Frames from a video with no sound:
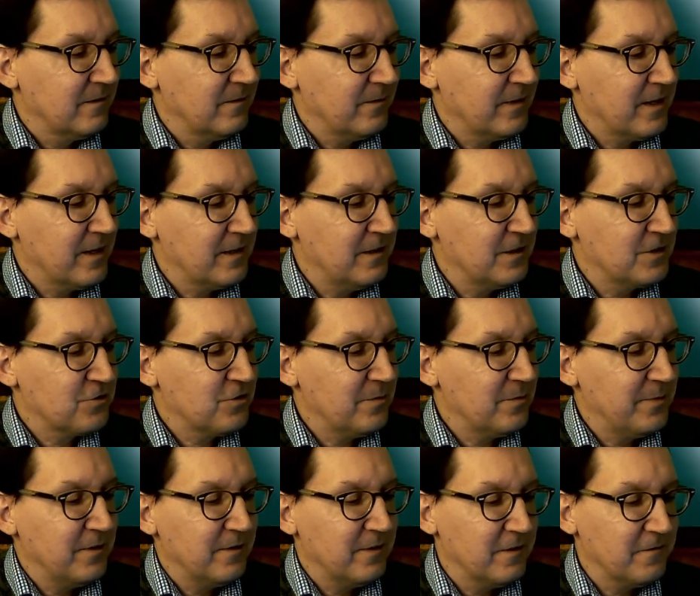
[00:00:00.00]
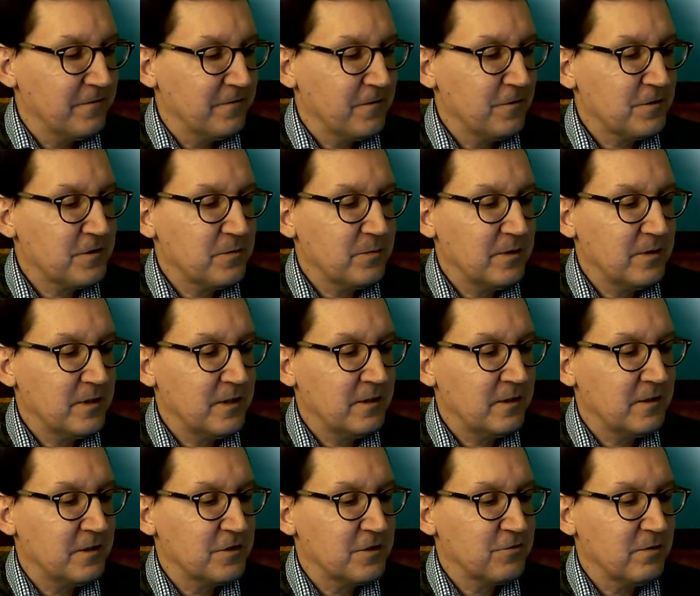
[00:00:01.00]
We got to distribute the first one,
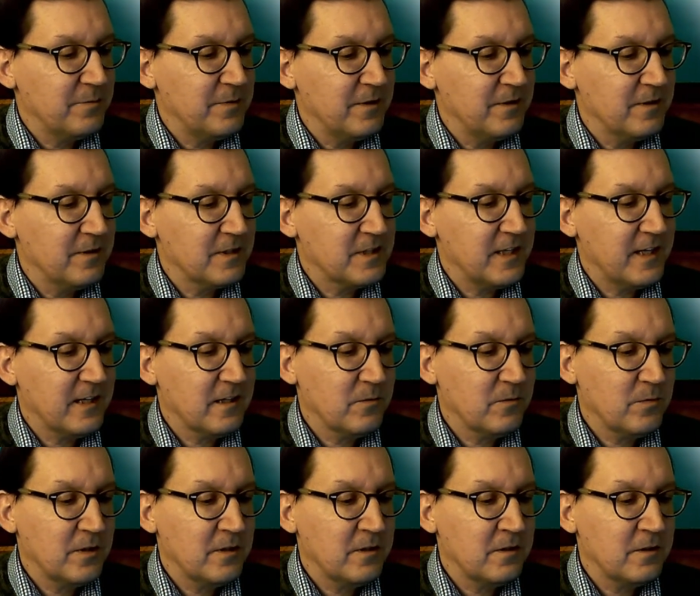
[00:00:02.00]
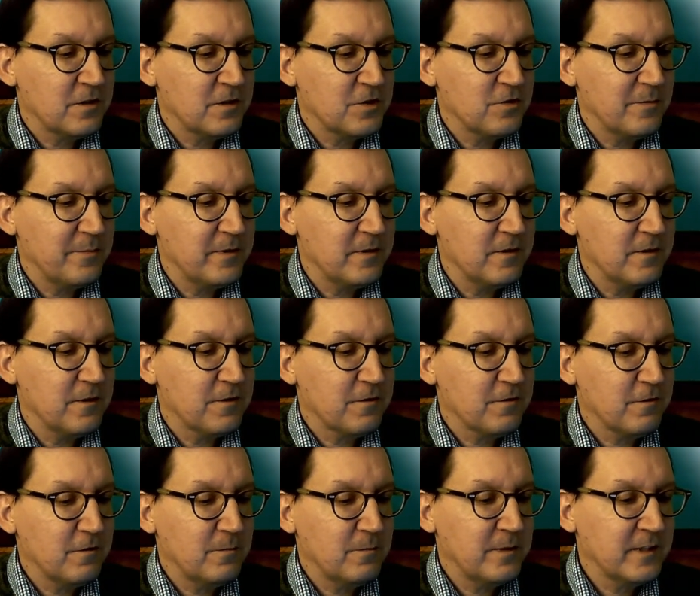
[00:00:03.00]
distribute the second one, distribute the
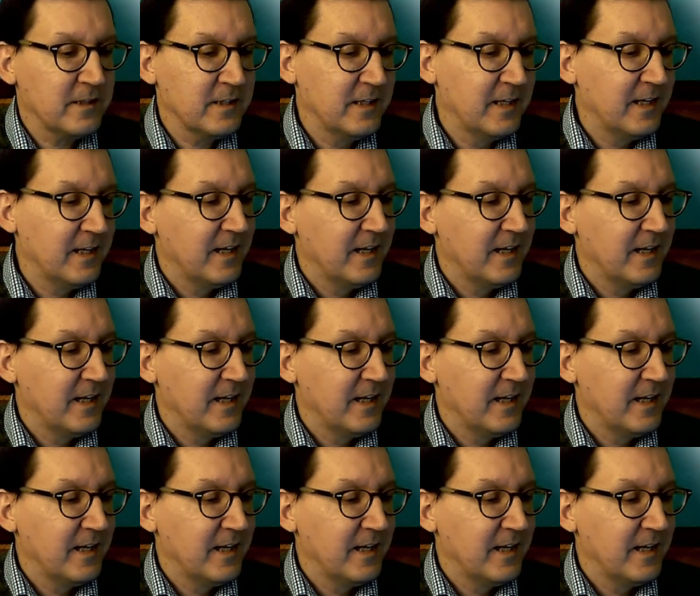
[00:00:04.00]
third one,